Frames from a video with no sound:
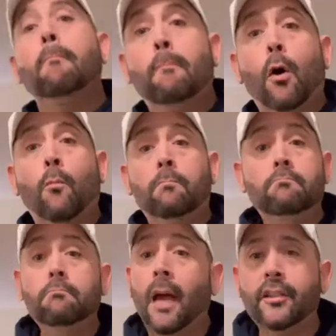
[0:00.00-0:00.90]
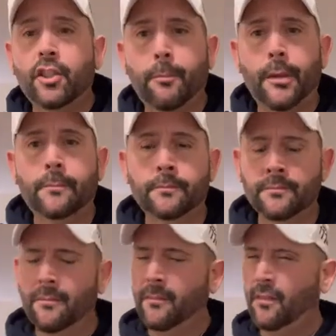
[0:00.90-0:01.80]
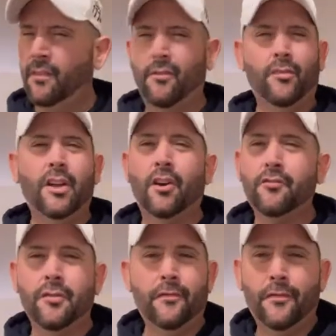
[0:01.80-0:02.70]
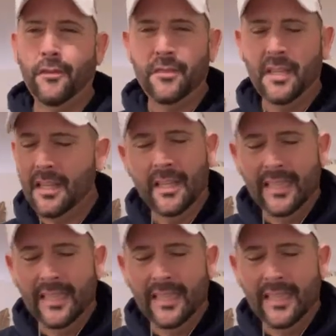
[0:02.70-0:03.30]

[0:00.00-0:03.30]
Boom, I'd ship it. Three hundred and fifty.